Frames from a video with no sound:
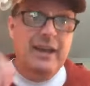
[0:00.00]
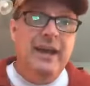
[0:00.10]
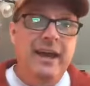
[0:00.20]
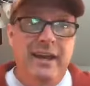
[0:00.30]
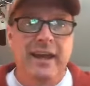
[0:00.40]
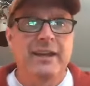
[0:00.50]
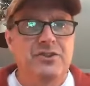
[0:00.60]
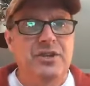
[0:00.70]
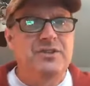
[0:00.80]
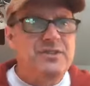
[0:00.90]
And, and
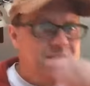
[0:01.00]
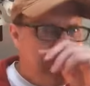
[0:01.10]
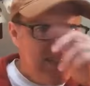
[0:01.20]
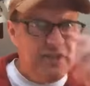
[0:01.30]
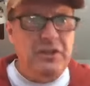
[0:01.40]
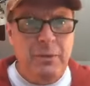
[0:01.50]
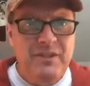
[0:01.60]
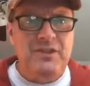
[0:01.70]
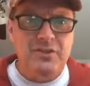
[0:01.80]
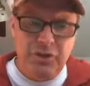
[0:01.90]
Jesus says to them, He
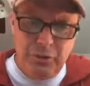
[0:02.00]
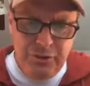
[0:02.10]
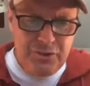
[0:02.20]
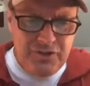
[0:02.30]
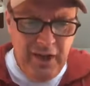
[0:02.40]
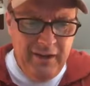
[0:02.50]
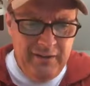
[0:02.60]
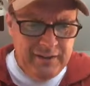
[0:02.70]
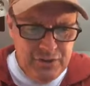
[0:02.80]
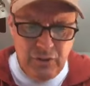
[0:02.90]
says, You know, you study
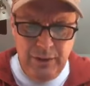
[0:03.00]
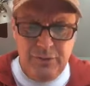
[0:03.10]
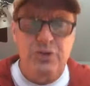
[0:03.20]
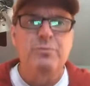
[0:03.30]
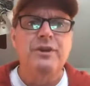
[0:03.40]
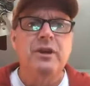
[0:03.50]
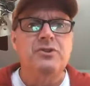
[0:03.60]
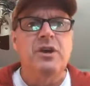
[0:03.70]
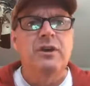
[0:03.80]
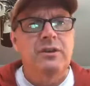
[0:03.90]
these scriptures
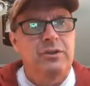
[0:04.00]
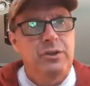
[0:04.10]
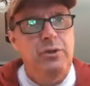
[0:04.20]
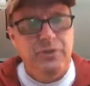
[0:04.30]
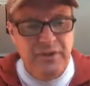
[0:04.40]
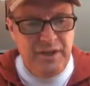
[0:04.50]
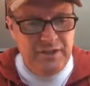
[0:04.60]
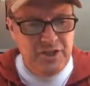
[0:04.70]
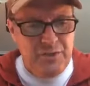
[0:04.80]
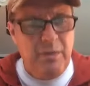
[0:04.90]
because you think
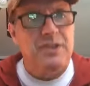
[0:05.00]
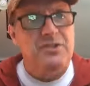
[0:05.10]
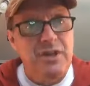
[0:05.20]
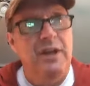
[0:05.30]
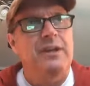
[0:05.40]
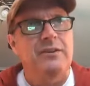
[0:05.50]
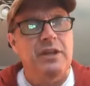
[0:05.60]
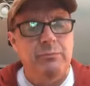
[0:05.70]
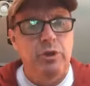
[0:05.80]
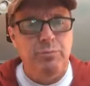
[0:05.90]
just by studying
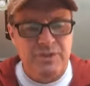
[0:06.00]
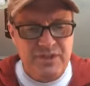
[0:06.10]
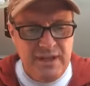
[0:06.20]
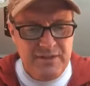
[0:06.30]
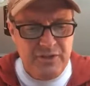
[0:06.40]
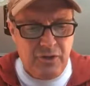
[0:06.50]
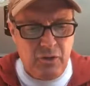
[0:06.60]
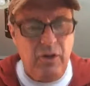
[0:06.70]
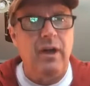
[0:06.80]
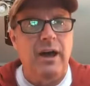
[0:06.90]
them you possess
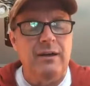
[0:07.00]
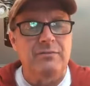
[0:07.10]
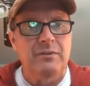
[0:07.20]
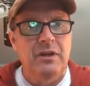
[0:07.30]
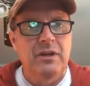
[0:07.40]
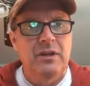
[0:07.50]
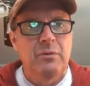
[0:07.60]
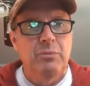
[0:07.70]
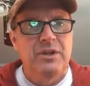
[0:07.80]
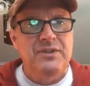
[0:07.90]
eternal life.
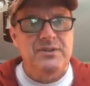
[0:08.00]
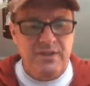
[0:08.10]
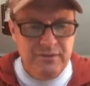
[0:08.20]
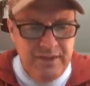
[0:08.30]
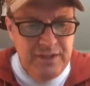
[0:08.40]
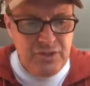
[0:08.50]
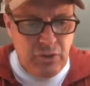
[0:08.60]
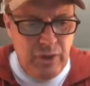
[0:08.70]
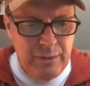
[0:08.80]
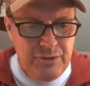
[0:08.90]
But He says, These
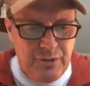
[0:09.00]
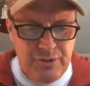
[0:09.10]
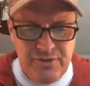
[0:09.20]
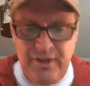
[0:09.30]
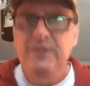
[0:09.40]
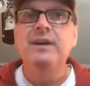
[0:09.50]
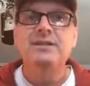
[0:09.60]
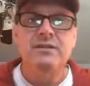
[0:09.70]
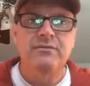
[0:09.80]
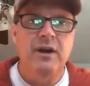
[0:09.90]
scriptures, they
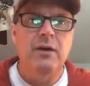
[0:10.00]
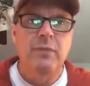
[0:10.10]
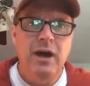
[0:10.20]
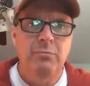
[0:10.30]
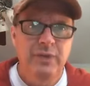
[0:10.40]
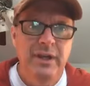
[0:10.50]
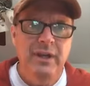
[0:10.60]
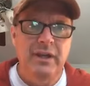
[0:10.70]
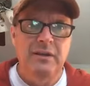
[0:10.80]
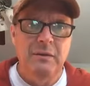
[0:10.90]
testify about me.